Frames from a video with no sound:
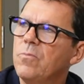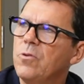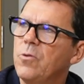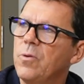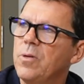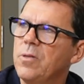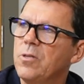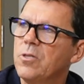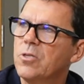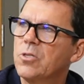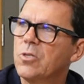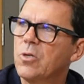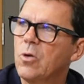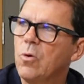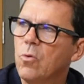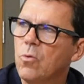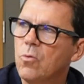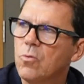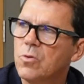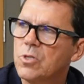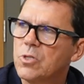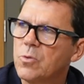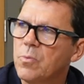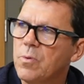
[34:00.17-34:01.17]
doing this
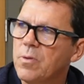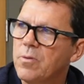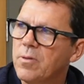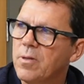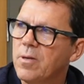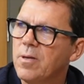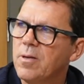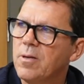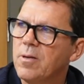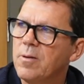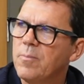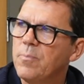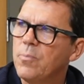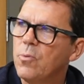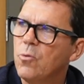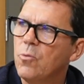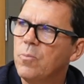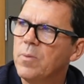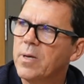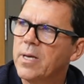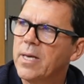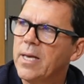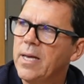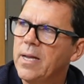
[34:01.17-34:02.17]
course with
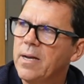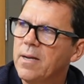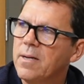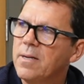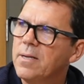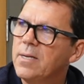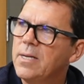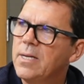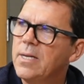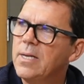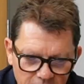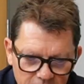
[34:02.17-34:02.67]
Paul McKenna.